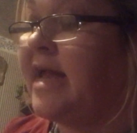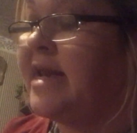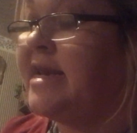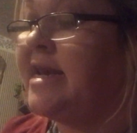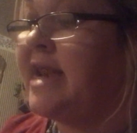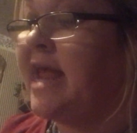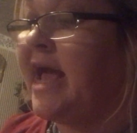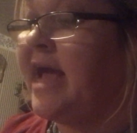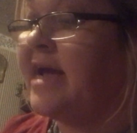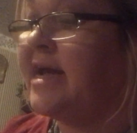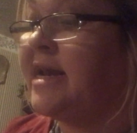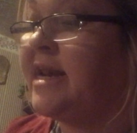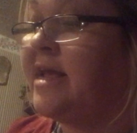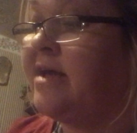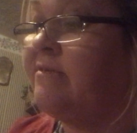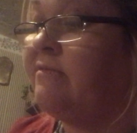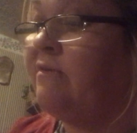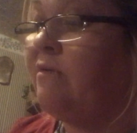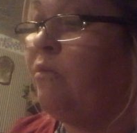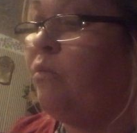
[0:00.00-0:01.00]
a
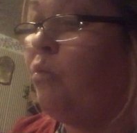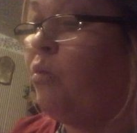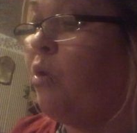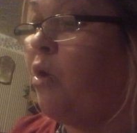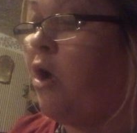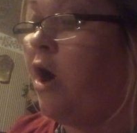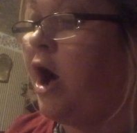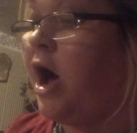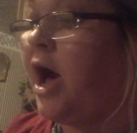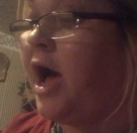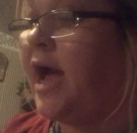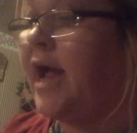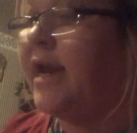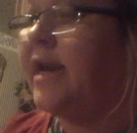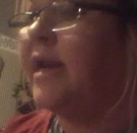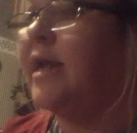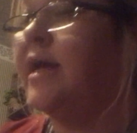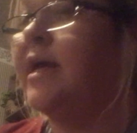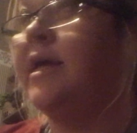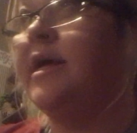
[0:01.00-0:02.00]
negative
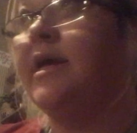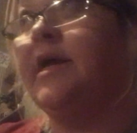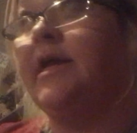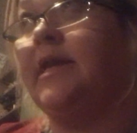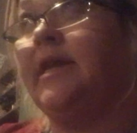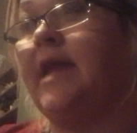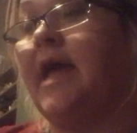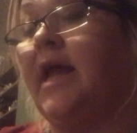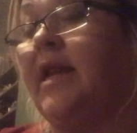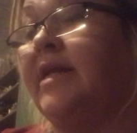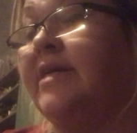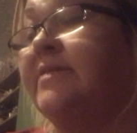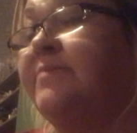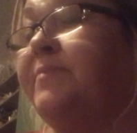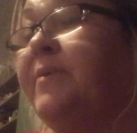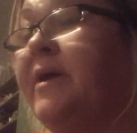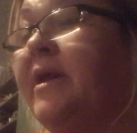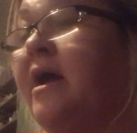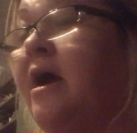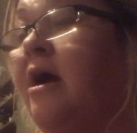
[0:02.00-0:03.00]
1. Now let's
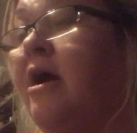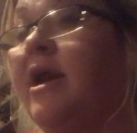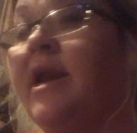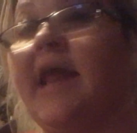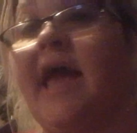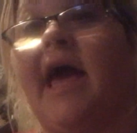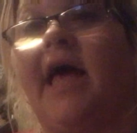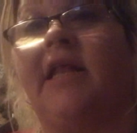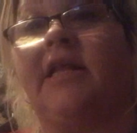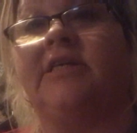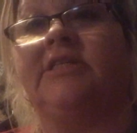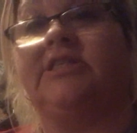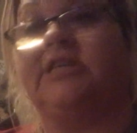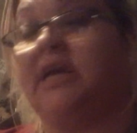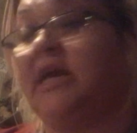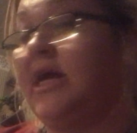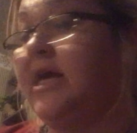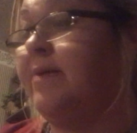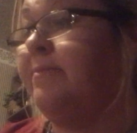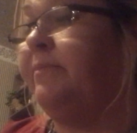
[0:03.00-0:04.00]
put our
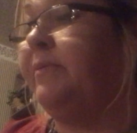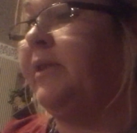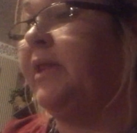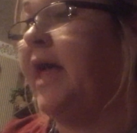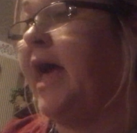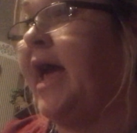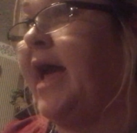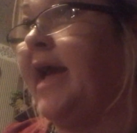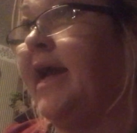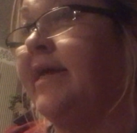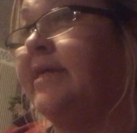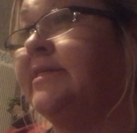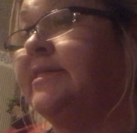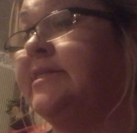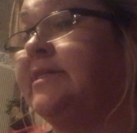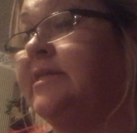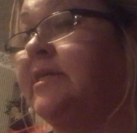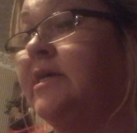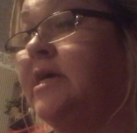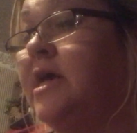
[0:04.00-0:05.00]
analogy in place.
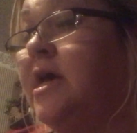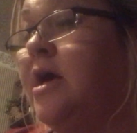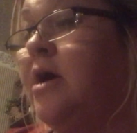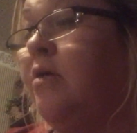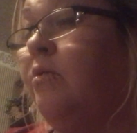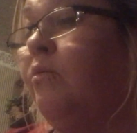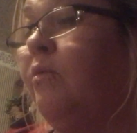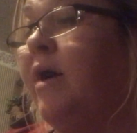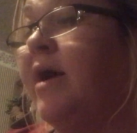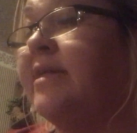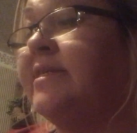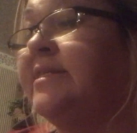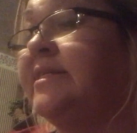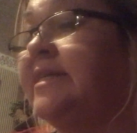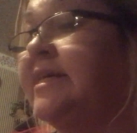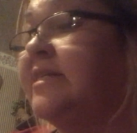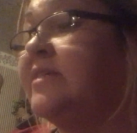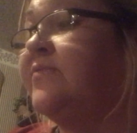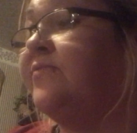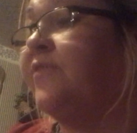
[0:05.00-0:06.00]
What's
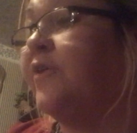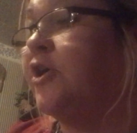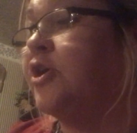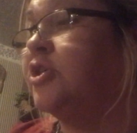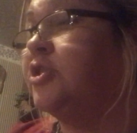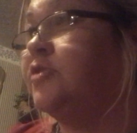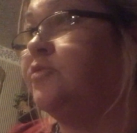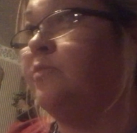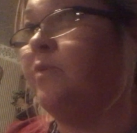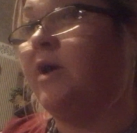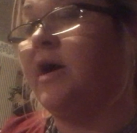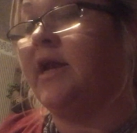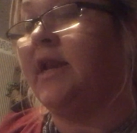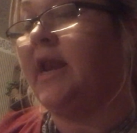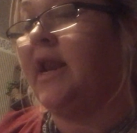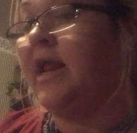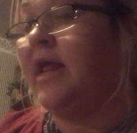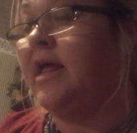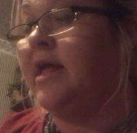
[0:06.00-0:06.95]
this first one?